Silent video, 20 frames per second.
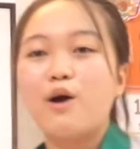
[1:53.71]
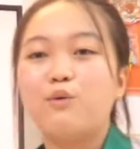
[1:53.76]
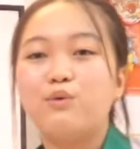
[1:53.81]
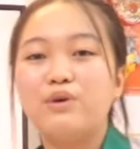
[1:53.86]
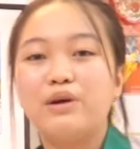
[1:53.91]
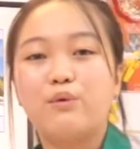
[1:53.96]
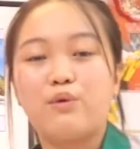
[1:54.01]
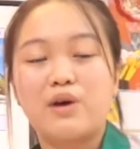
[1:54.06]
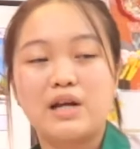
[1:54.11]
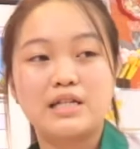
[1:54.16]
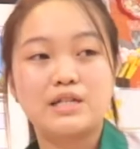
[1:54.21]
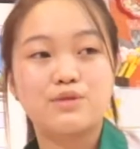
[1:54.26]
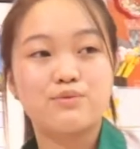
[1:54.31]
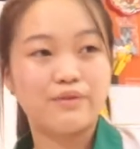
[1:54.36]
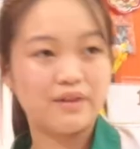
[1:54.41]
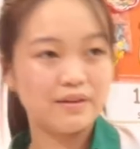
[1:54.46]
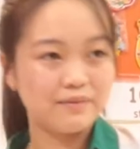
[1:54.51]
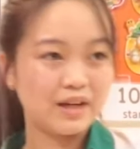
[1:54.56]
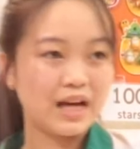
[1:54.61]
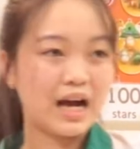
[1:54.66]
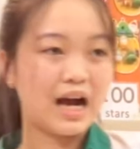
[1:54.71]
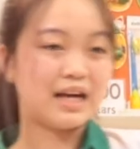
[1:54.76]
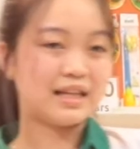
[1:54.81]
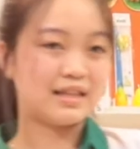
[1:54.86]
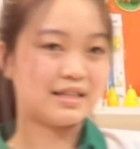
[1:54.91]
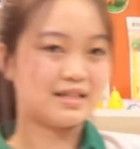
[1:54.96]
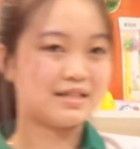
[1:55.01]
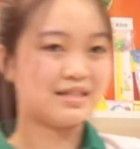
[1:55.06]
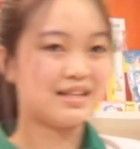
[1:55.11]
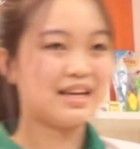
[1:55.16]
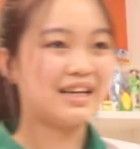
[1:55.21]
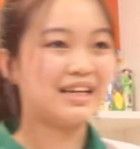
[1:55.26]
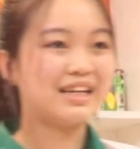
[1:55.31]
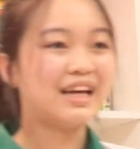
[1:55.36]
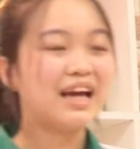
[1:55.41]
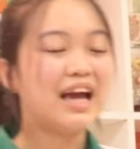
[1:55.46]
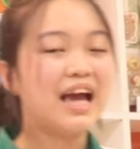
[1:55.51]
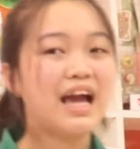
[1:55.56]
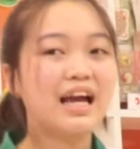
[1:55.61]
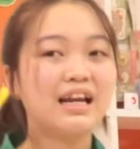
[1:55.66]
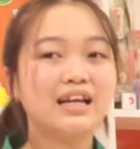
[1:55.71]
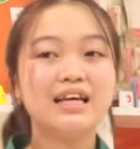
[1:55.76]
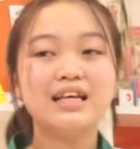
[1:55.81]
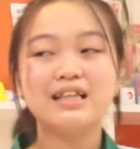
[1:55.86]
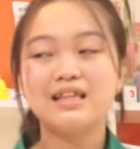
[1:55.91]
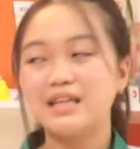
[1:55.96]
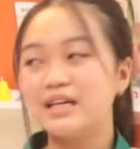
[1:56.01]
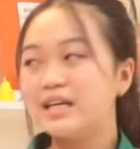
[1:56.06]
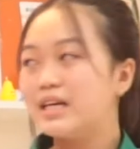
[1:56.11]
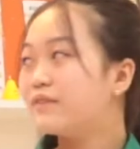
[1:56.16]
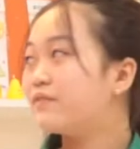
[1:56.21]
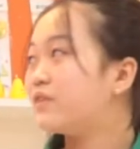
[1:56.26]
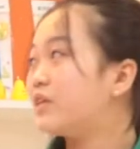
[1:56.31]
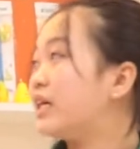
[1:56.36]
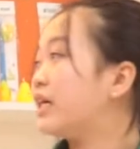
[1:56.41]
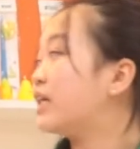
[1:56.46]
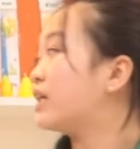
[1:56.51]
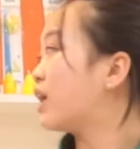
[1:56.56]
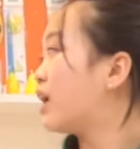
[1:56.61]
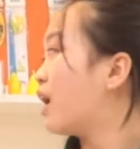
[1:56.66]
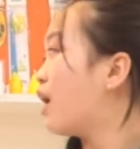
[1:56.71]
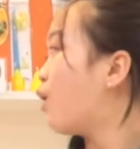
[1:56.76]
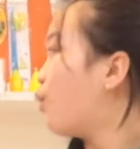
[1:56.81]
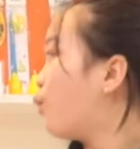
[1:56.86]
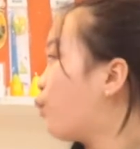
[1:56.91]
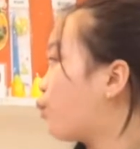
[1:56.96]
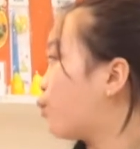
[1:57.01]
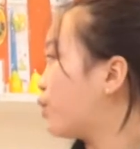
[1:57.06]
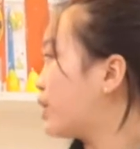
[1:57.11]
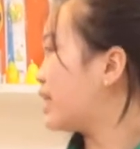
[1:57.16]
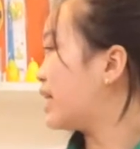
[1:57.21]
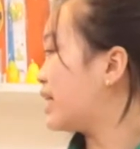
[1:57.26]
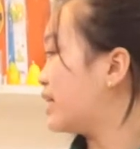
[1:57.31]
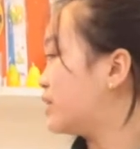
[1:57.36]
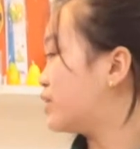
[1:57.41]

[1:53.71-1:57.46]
we went swimming at the sea, and in the evening, we